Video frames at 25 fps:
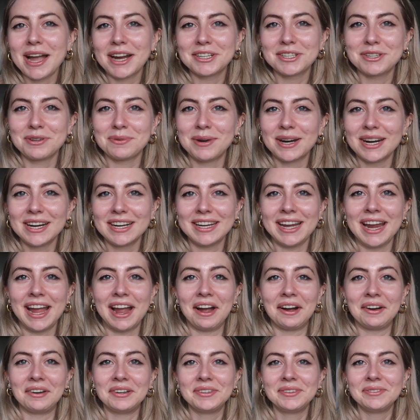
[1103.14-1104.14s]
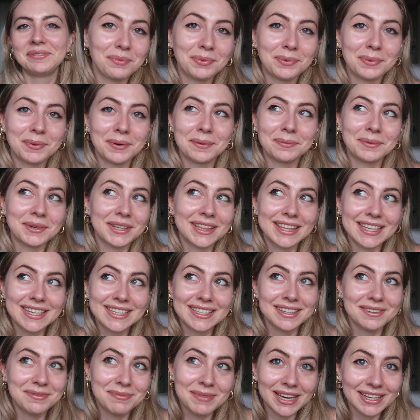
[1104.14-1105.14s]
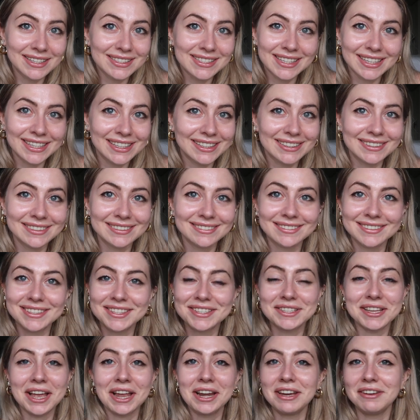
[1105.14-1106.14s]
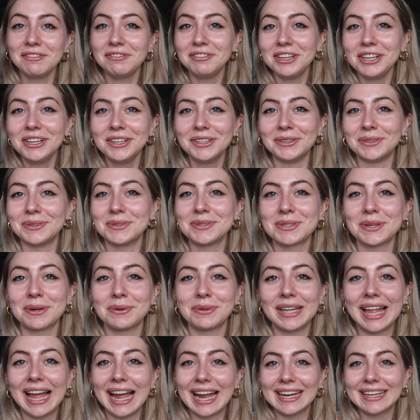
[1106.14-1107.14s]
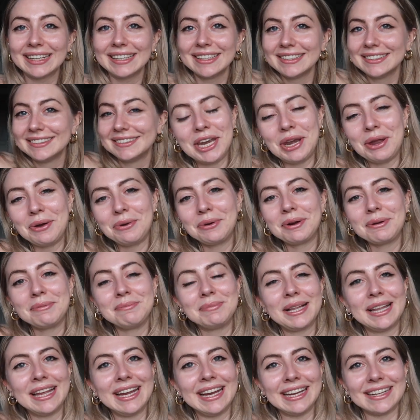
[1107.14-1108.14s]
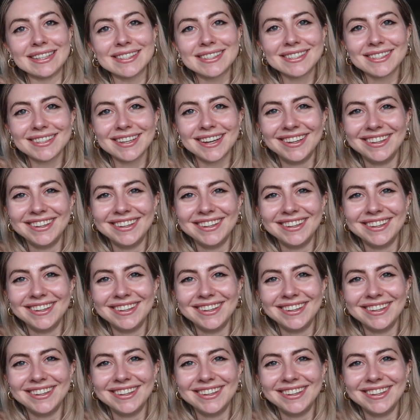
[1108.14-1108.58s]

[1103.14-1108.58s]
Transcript: back to work now, but with this amazing sunny view. So like, no complaints.